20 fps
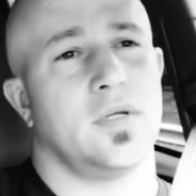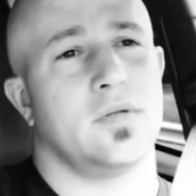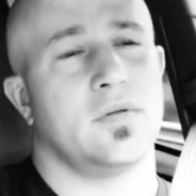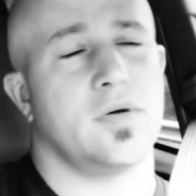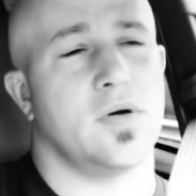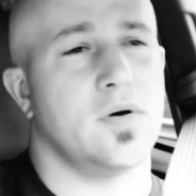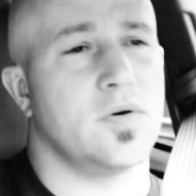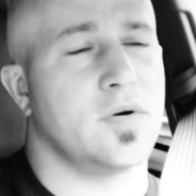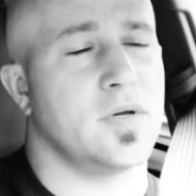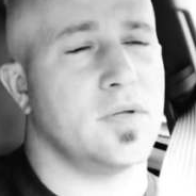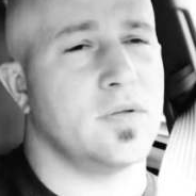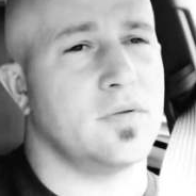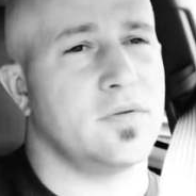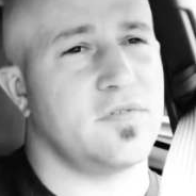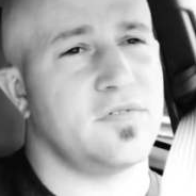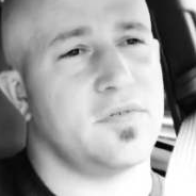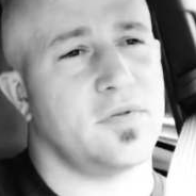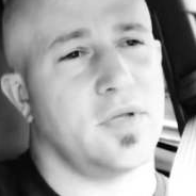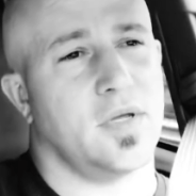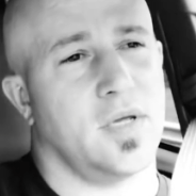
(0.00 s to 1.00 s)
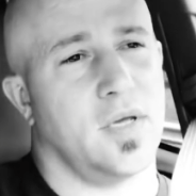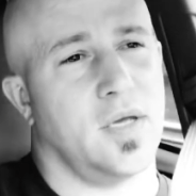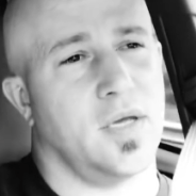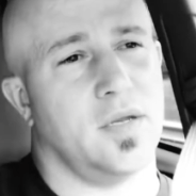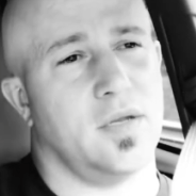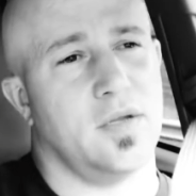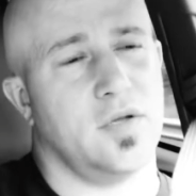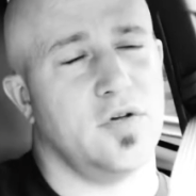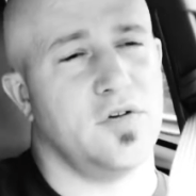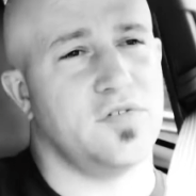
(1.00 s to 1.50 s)
tokens
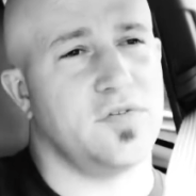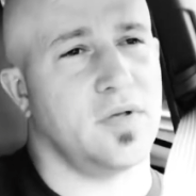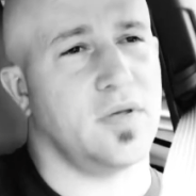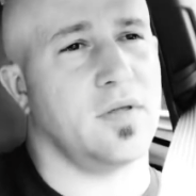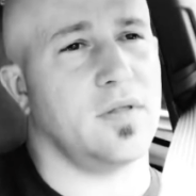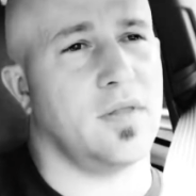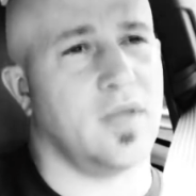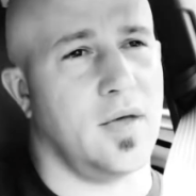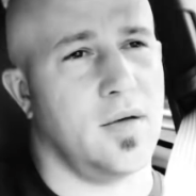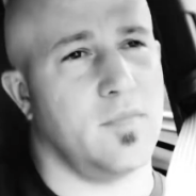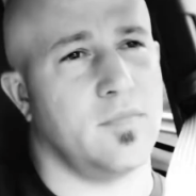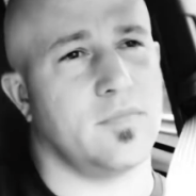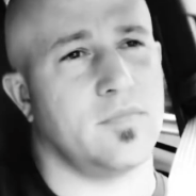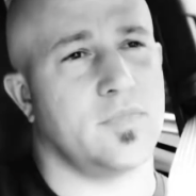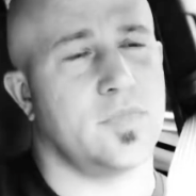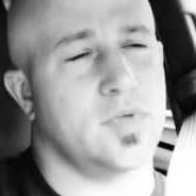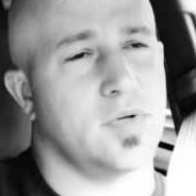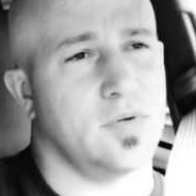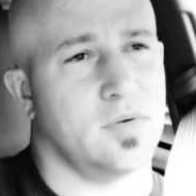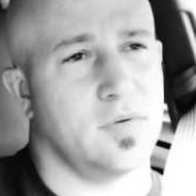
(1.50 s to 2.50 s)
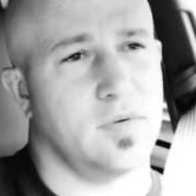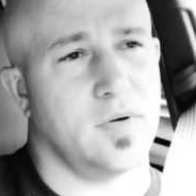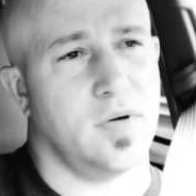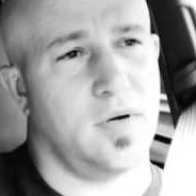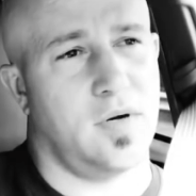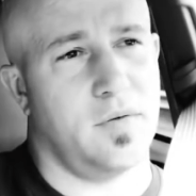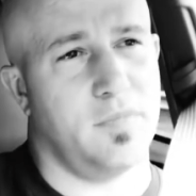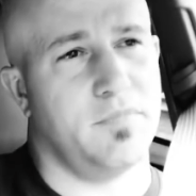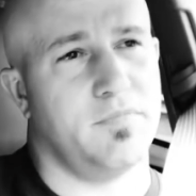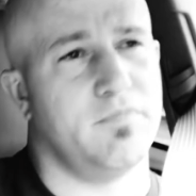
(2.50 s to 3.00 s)
and using them to
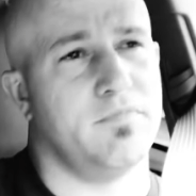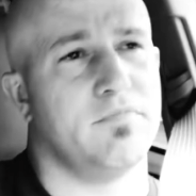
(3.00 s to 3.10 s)
help